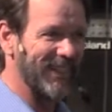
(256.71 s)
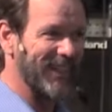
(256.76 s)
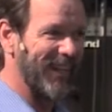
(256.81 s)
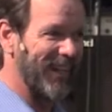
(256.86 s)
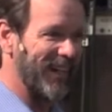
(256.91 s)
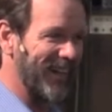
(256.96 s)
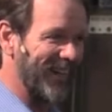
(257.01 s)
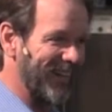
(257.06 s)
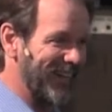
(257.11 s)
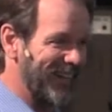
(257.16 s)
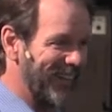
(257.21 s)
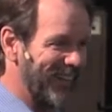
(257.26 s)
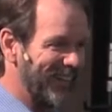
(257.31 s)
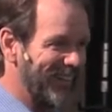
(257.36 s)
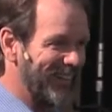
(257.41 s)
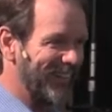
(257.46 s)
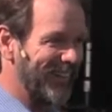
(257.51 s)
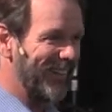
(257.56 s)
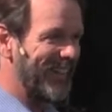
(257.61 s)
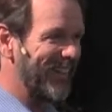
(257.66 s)
Uh-huh.
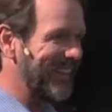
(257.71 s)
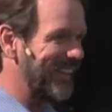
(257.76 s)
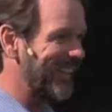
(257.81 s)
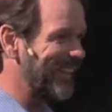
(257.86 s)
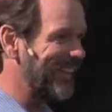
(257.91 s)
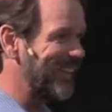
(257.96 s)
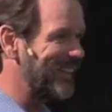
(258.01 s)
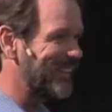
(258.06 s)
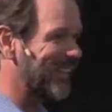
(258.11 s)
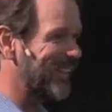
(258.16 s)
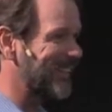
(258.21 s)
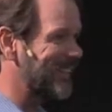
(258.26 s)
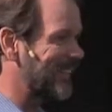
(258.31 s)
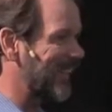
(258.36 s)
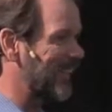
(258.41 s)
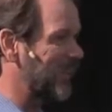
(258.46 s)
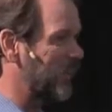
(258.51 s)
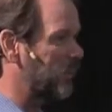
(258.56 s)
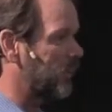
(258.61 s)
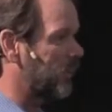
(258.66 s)
And then you start
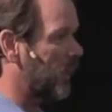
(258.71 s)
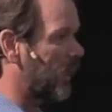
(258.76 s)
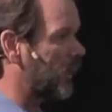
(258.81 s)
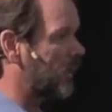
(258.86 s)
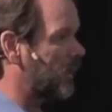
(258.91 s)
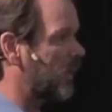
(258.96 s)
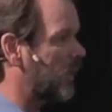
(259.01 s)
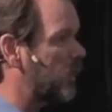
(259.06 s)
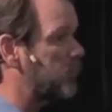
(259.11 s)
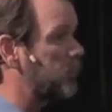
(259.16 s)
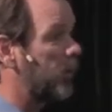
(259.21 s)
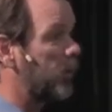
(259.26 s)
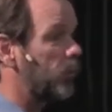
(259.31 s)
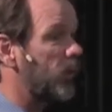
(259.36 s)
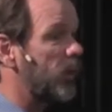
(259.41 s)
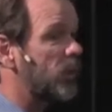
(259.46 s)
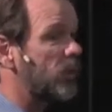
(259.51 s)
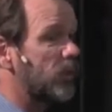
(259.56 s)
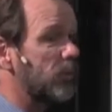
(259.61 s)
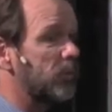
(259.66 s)
saying, oh, God, teach me
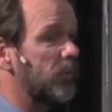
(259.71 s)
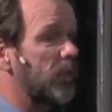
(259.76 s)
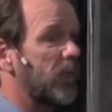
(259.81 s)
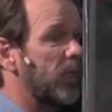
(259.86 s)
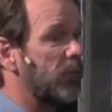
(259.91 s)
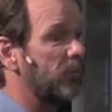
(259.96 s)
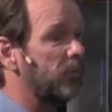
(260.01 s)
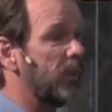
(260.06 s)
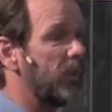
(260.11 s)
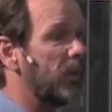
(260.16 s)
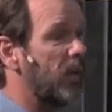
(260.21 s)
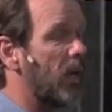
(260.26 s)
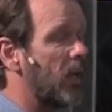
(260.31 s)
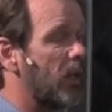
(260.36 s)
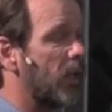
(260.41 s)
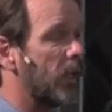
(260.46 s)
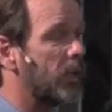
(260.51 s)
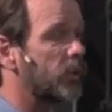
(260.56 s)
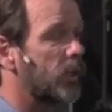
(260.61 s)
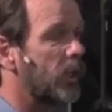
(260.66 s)
wisdom and give me
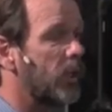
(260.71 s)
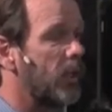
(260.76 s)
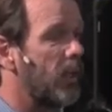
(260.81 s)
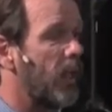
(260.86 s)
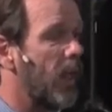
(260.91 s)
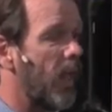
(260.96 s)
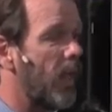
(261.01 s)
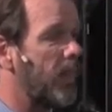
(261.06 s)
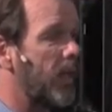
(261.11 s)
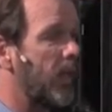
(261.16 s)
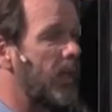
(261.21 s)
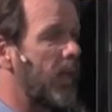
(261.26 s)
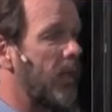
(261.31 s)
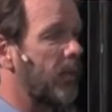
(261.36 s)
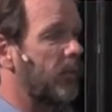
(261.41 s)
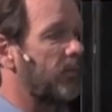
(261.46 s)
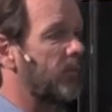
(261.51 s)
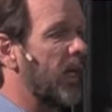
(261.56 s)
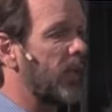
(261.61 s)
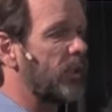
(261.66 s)
knowledge. And then out
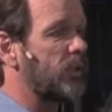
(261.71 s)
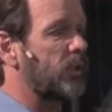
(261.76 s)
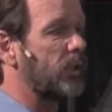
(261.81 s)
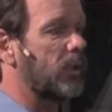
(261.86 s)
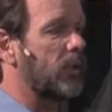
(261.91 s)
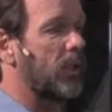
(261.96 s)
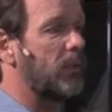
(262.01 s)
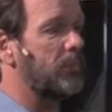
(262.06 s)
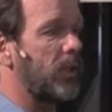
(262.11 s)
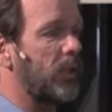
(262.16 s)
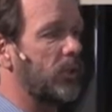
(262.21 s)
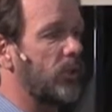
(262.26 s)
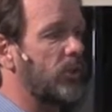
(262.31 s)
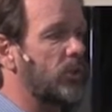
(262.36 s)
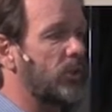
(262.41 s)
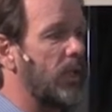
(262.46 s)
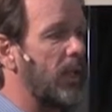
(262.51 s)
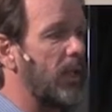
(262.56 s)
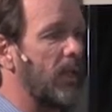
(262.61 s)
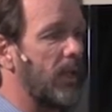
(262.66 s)
of that should come
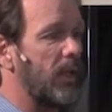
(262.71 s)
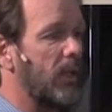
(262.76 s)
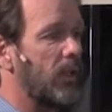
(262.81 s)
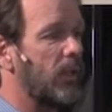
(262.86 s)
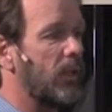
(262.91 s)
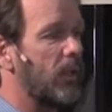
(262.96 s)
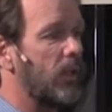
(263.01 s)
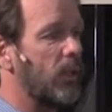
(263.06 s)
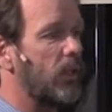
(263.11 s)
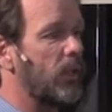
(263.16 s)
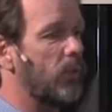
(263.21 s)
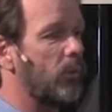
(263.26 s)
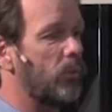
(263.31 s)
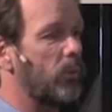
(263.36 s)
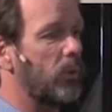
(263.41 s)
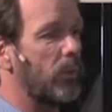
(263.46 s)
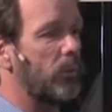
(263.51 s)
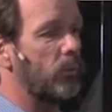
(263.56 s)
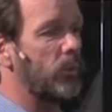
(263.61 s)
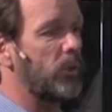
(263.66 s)
understanding. You know
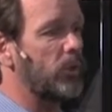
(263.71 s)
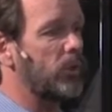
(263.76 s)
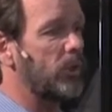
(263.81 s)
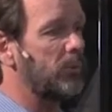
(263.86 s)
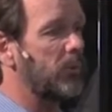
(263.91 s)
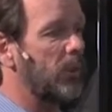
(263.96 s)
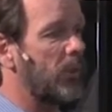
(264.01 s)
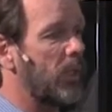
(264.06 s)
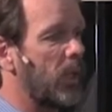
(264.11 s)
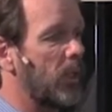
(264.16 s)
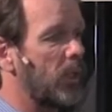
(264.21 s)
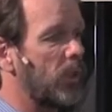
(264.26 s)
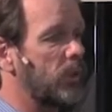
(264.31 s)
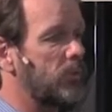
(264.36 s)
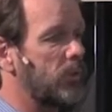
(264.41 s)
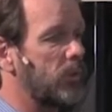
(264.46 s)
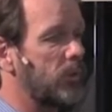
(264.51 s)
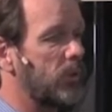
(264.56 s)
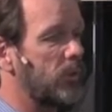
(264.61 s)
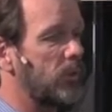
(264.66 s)
what wisdom and knowledge
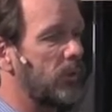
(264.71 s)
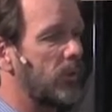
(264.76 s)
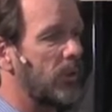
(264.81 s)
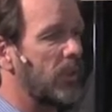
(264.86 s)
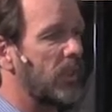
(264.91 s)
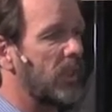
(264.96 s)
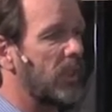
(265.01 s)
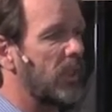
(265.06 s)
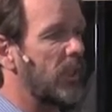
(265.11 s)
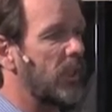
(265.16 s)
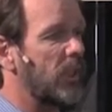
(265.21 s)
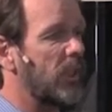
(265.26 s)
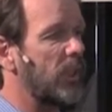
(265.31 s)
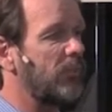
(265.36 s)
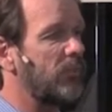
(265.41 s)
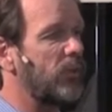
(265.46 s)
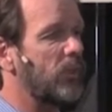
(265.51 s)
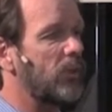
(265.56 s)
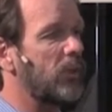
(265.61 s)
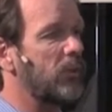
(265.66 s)
would do? It'll
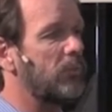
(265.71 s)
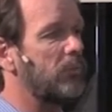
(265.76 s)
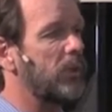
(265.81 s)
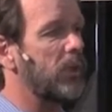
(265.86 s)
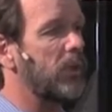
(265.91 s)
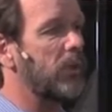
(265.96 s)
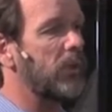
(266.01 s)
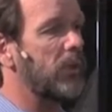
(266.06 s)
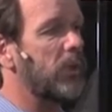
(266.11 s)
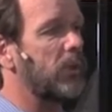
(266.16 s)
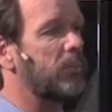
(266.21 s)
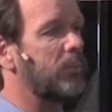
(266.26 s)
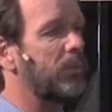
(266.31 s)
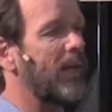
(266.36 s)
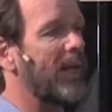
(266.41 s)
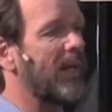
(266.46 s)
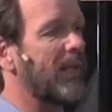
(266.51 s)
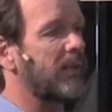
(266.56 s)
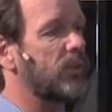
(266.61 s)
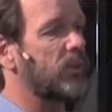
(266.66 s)
give you the ability to
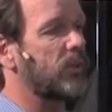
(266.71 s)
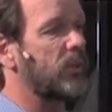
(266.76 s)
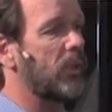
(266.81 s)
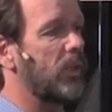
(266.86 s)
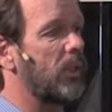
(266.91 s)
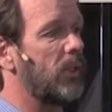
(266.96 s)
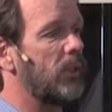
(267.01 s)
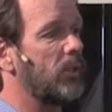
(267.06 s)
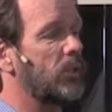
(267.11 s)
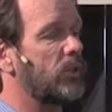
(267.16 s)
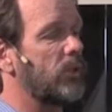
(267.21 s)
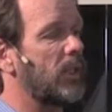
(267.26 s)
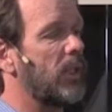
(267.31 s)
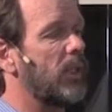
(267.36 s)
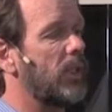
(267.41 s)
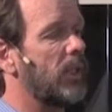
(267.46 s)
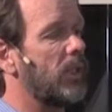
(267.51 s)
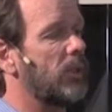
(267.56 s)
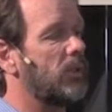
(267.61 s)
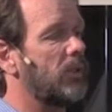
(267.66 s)
practice it.
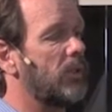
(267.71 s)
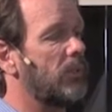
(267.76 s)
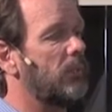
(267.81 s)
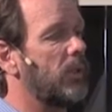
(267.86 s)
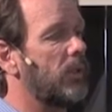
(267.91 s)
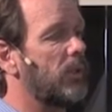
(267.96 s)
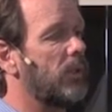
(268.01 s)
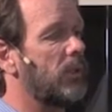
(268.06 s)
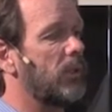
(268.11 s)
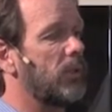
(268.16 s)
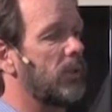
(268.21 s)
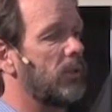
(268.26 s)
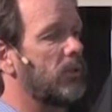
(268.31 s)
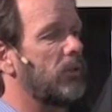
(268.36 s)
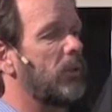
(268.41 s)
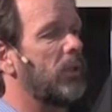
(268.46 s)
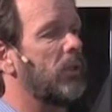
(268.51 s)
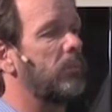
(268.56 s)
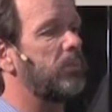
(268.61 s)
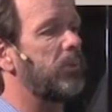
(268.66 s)
Understanding is the ability to
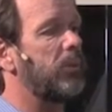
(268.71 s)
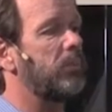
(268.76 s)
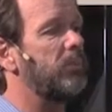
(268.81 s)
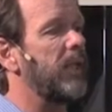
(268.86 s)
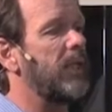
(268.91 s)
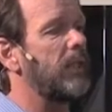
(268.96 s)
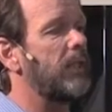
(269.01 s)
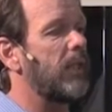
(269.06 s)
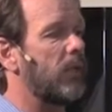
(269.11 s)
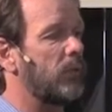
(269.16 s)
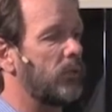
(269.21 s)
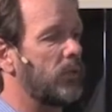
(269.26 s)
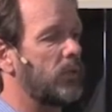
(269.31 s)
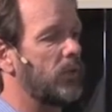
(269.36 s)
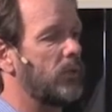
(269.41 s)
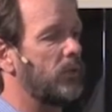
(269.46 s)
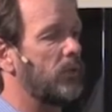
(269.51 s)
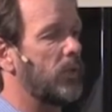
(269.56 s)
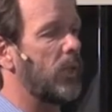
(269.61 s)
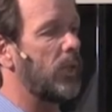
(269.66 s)
implement that which
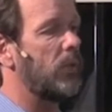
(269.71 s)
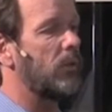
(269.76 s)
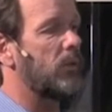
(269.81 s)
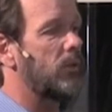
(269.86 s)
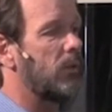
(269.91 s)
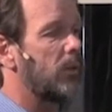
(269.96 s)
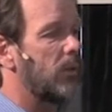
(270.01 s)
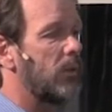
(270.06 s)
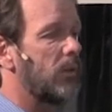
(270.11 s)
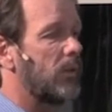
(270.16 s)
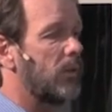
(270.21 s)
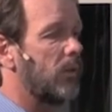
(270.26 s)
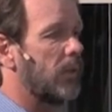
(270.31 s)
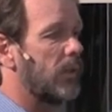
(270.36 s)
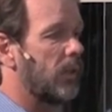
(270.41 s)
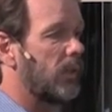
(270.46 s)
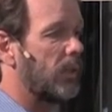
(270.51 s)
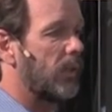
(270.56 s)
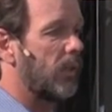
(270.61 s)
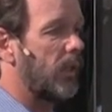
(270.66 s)
you know.
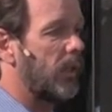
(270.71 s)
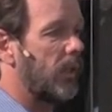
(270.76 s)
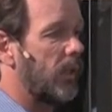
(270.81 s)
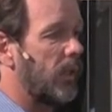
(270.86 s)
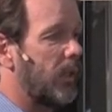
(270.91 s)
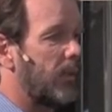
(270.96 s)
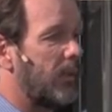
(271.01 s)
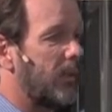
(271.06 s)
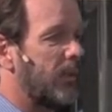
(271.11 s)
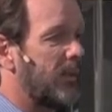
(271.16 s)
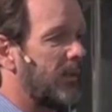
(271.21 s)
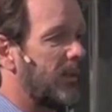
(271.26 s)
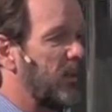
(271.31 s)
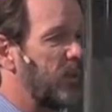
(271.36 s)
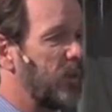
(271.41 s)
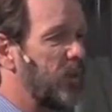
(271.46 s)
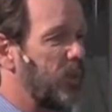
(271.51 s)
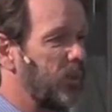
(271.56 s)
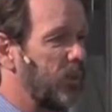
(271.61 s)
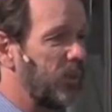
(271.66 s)
Ha.
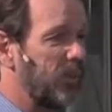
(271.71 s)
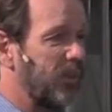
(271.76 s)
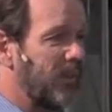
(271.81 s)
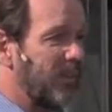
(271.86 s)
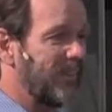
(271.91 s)
Whew.